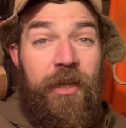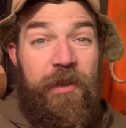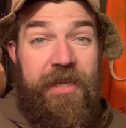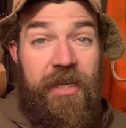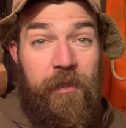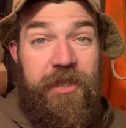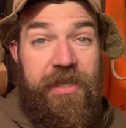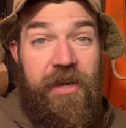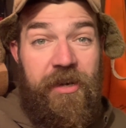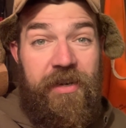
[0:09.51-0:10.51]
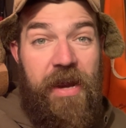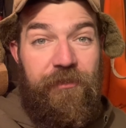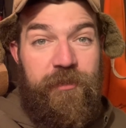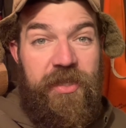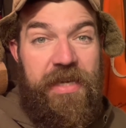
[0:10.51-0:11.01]
McDick coming to you here today
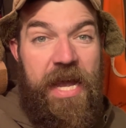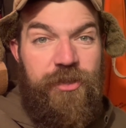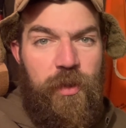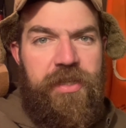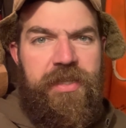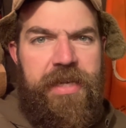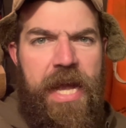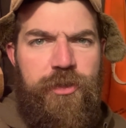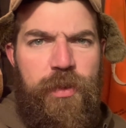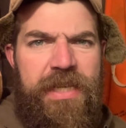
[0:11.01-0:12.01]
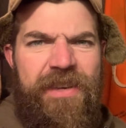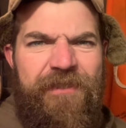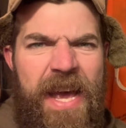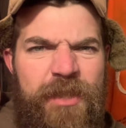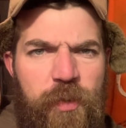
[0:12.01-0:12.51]
from Saskatchewan. Saskatchewan is a
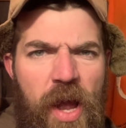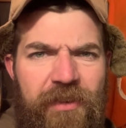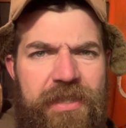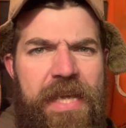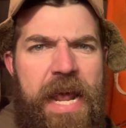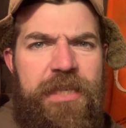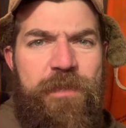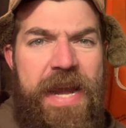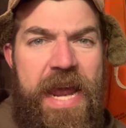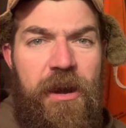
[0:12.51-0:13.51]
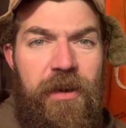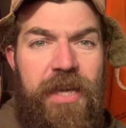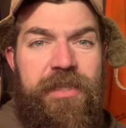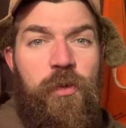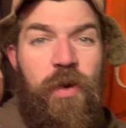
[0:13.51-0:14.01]
vast province that has many
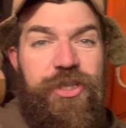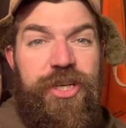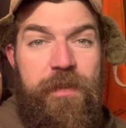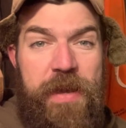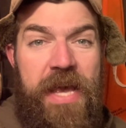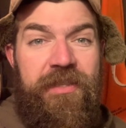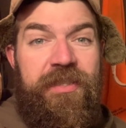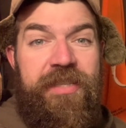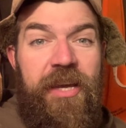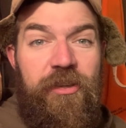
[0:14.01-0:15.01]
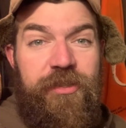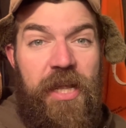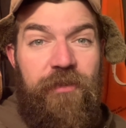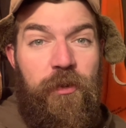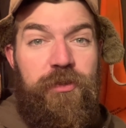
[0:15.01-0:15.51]
areas in which GPS and cellular
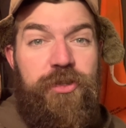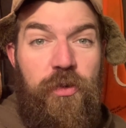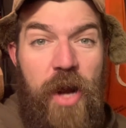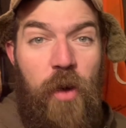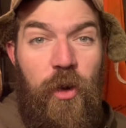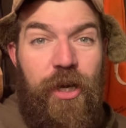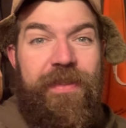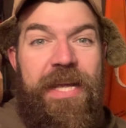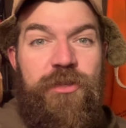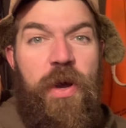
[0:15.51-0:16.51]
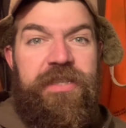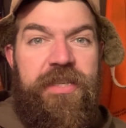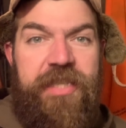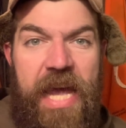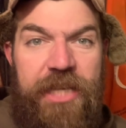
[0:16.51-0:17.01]
telephones do not work. That's why
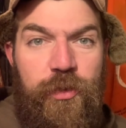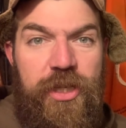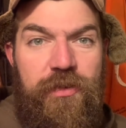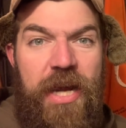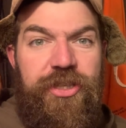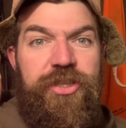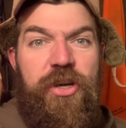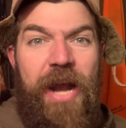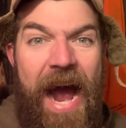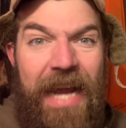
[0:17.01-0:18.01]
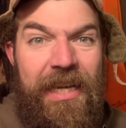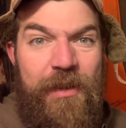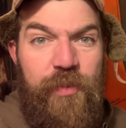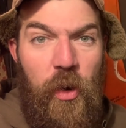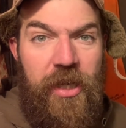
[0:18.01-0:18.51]
Saskatchewan directions are highly
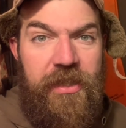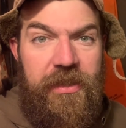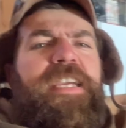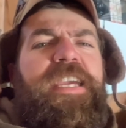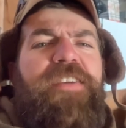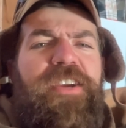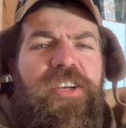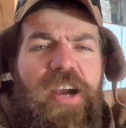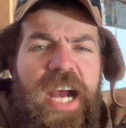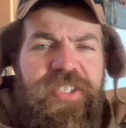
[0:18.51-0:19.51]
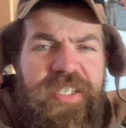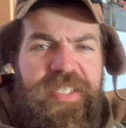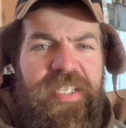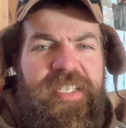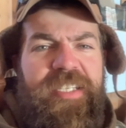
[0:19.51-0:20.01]
important. Giving
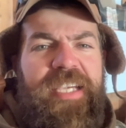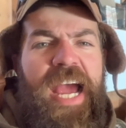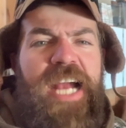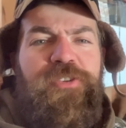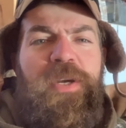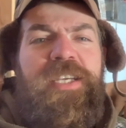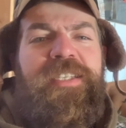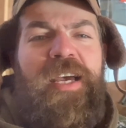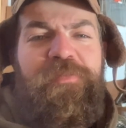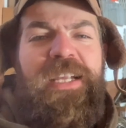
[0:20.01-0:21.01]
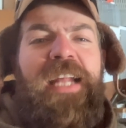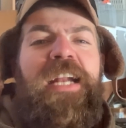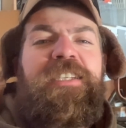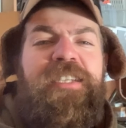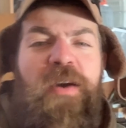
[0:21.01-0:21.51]
directions in Saskatchewan is something that
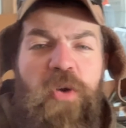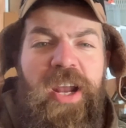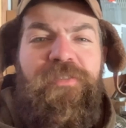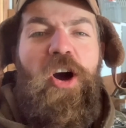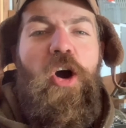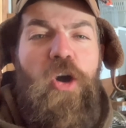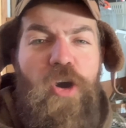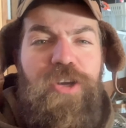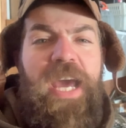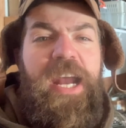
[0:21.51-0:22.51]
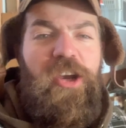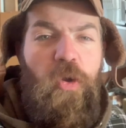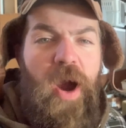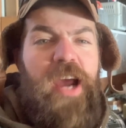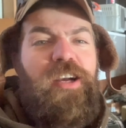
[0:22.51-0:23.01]
is somewhat of a honed and
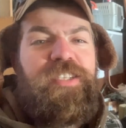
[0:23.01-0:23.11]
acquired